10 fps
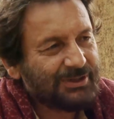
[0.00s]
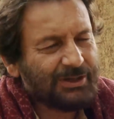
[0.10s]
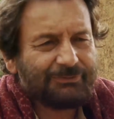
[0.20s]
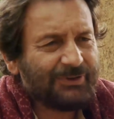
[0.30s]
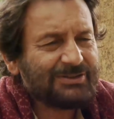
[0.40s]

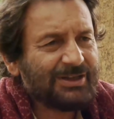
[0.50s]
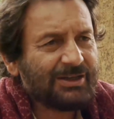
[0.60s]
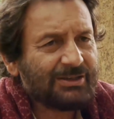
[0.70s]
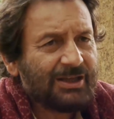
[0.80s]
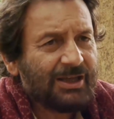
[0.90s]
And I find
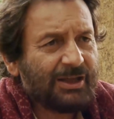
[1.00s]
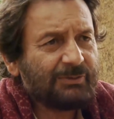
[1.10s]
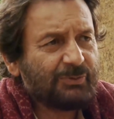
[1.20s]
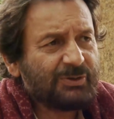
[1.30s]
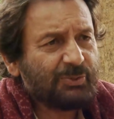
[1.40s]
that,
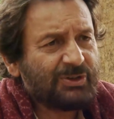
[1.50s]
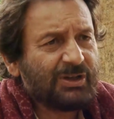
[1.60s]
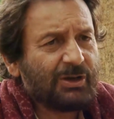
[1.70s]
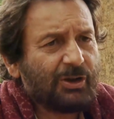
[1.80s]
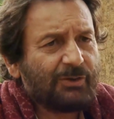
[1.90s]
and
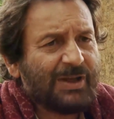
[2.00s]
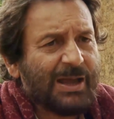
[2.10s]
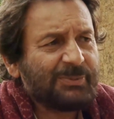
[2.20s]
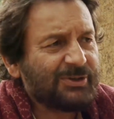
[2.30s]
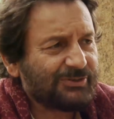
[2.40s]
with a lot of
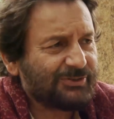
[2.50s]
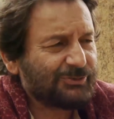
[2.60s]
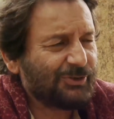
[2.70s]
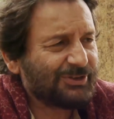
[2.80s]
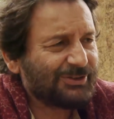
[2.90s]
happiness.
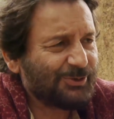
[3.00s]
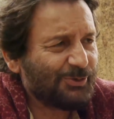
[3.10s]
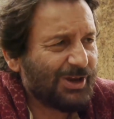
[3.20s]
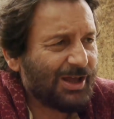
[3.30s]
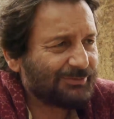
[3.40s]
It's not that they
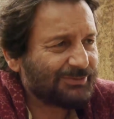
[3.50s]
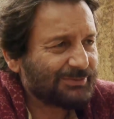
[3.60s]
don't laugh.